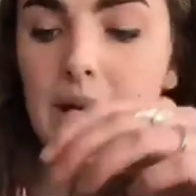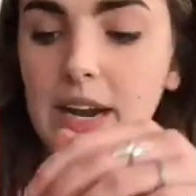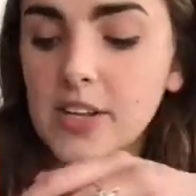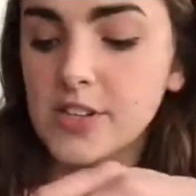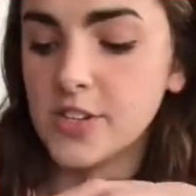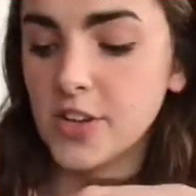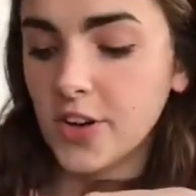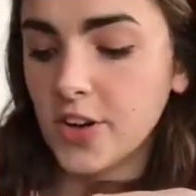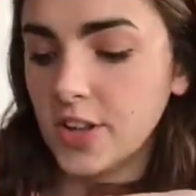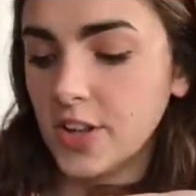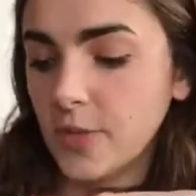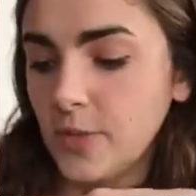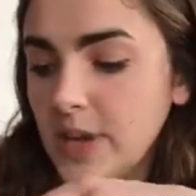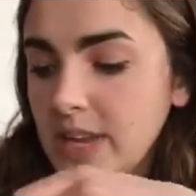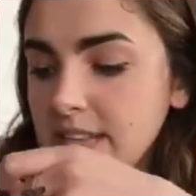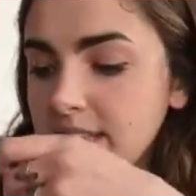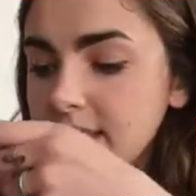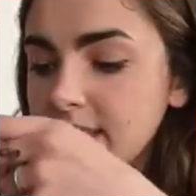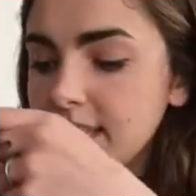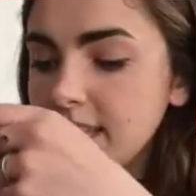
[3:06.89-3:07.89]
circle that we
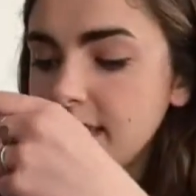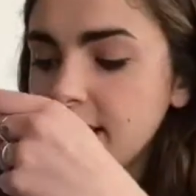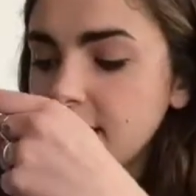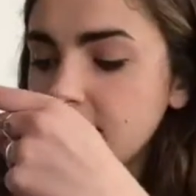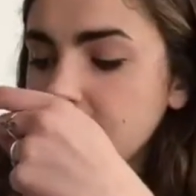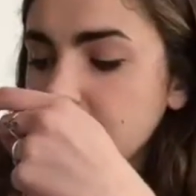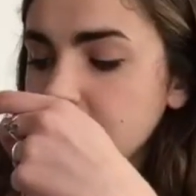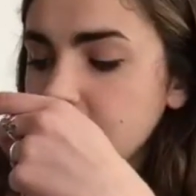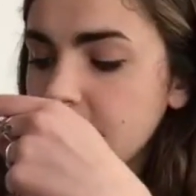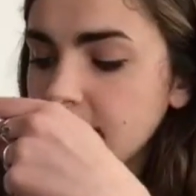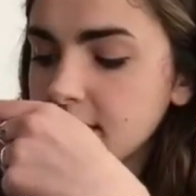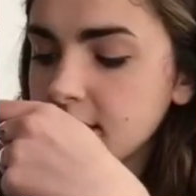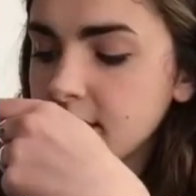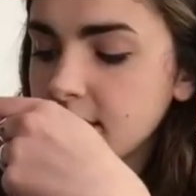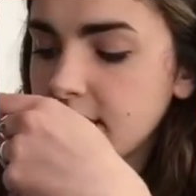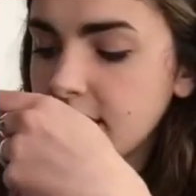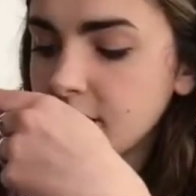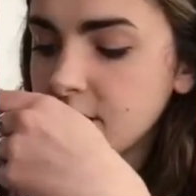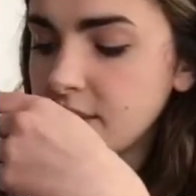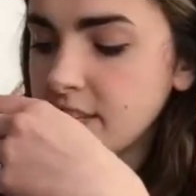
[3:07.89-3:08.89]
could see next to
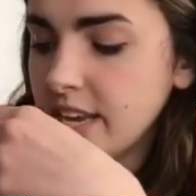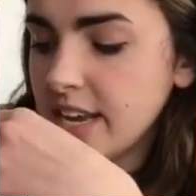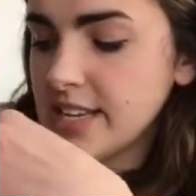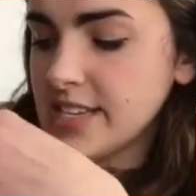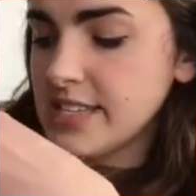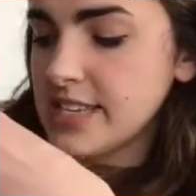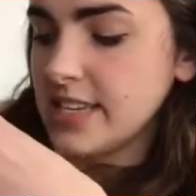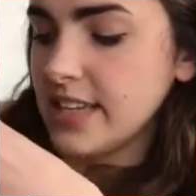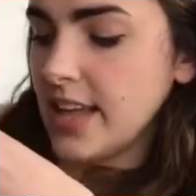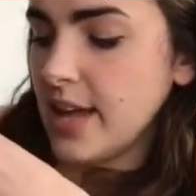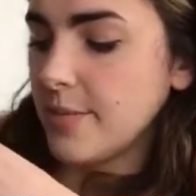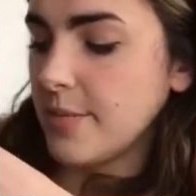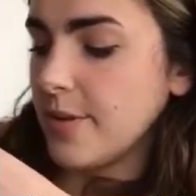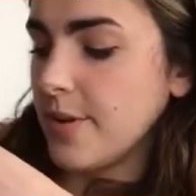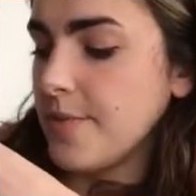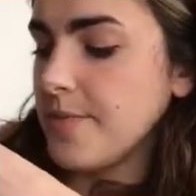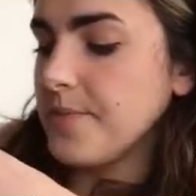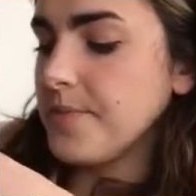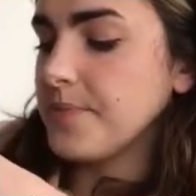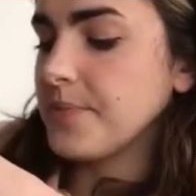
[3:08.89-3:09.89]
that GND
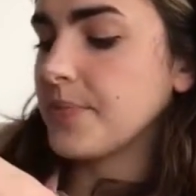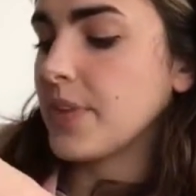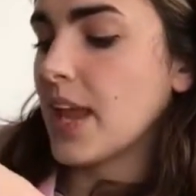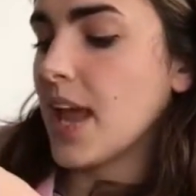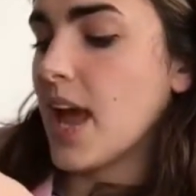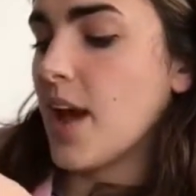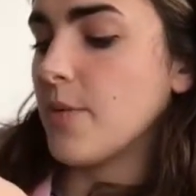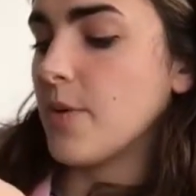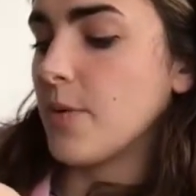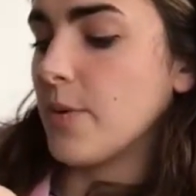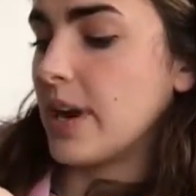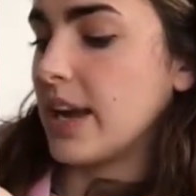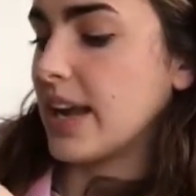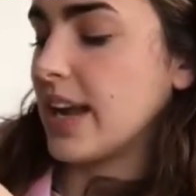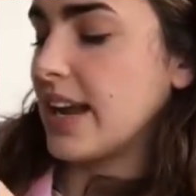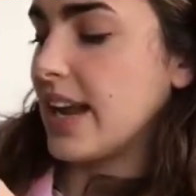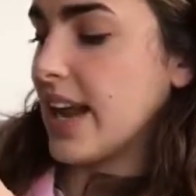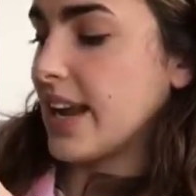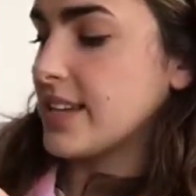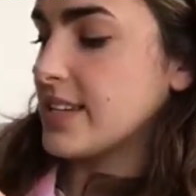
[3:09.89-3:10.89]
label, and we want to
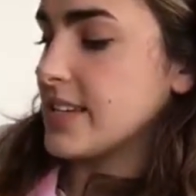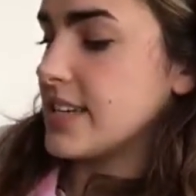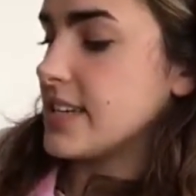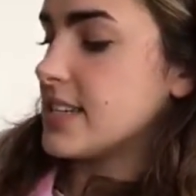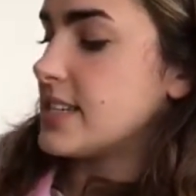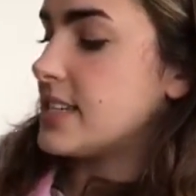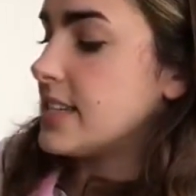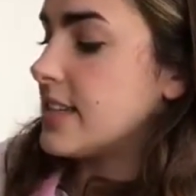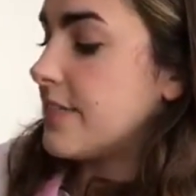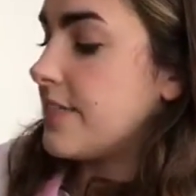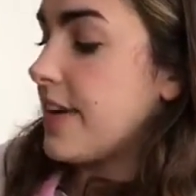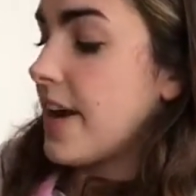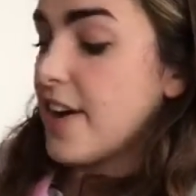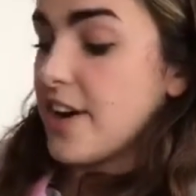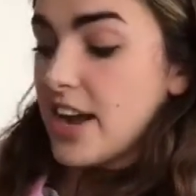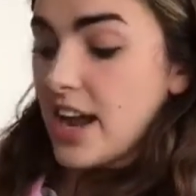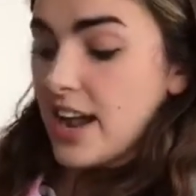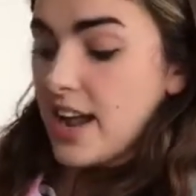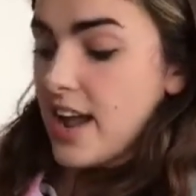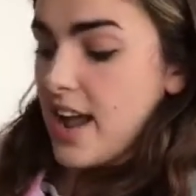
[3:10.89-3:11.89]
connect it to the
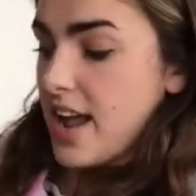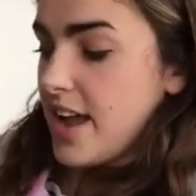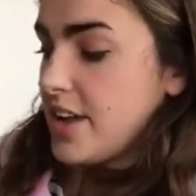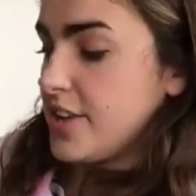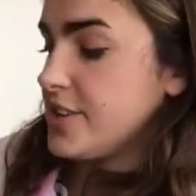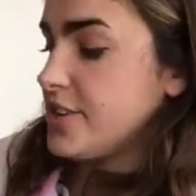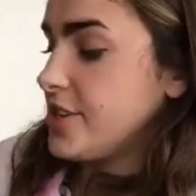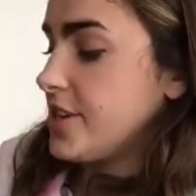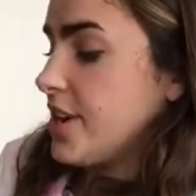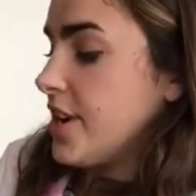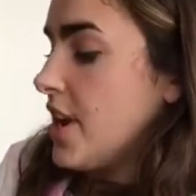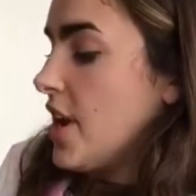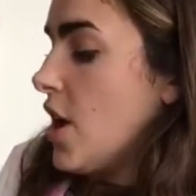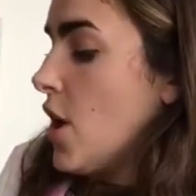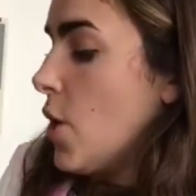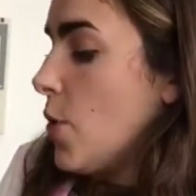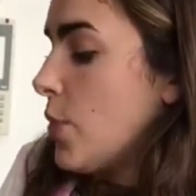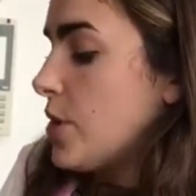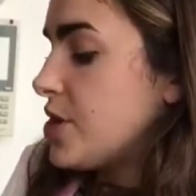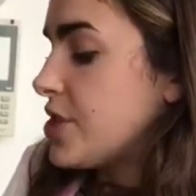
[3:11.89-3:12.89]
Faraday cage,
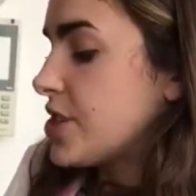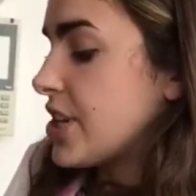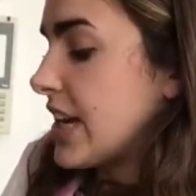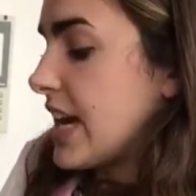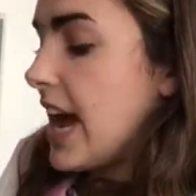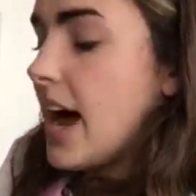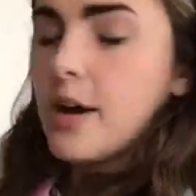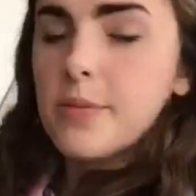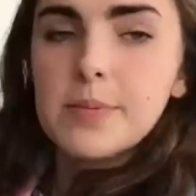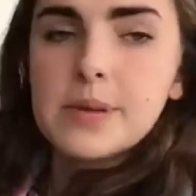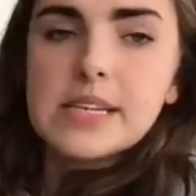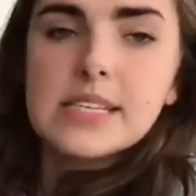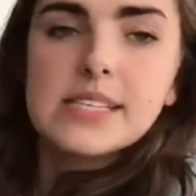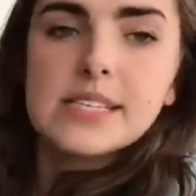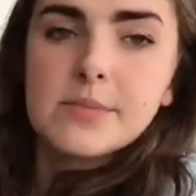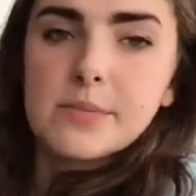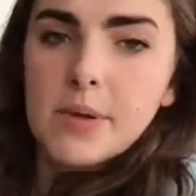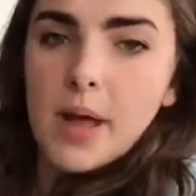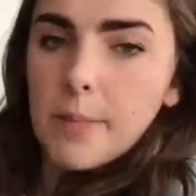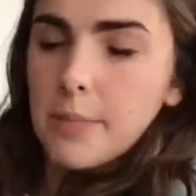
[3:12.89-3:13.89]
which is going to help
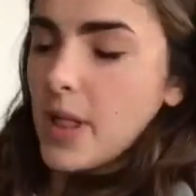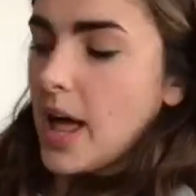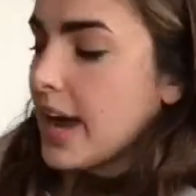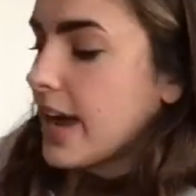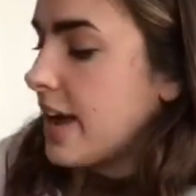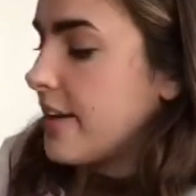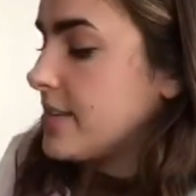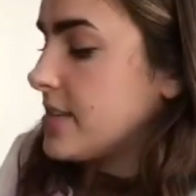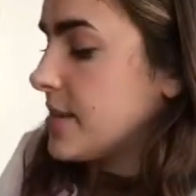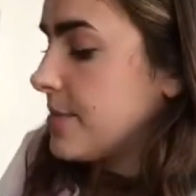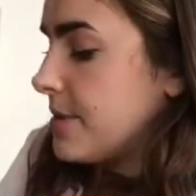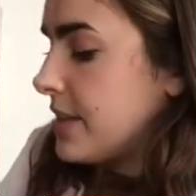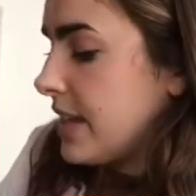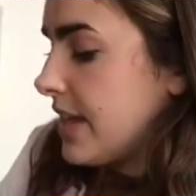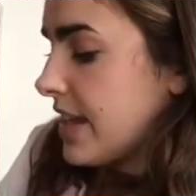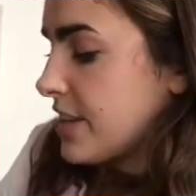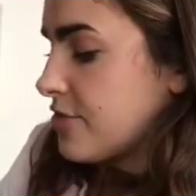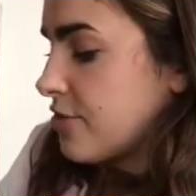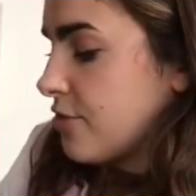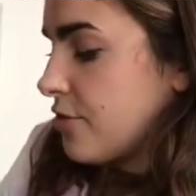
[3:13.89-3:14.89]
us block out some of the
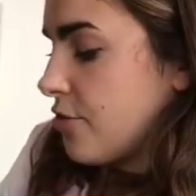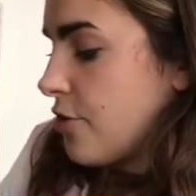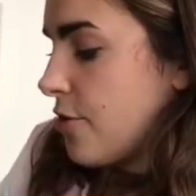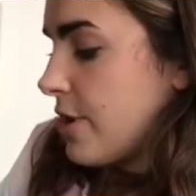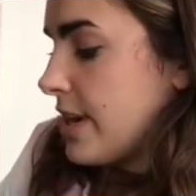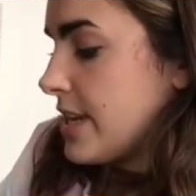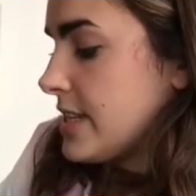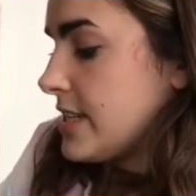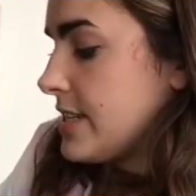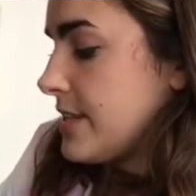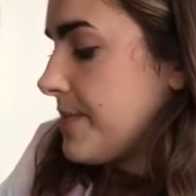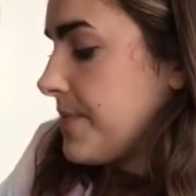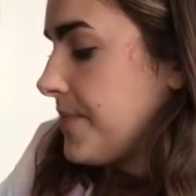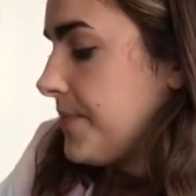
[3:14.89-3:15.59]
electrical noise.